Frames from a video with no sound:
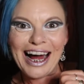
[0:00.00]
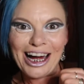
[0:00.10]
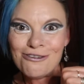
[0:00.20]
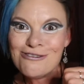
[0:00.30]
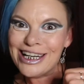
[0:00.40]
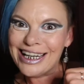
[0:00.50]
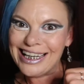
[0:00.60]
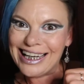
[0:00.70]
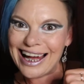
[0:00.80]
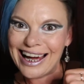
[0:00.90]
I
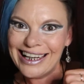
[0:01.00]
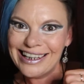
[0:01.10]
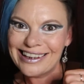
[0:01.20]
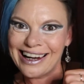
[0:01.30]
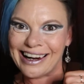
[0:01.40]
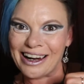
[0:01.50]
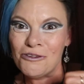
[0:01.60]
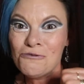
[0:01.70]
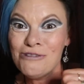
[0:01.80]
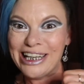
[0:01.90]
really like that,
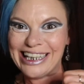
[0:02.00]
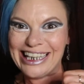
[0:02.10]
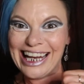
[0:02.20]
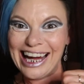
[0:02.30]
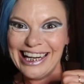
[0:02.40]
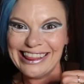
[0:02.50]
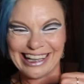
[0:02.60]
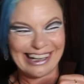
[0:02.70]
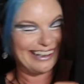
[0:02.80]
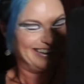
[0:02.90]
really like
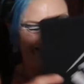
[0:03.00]
that.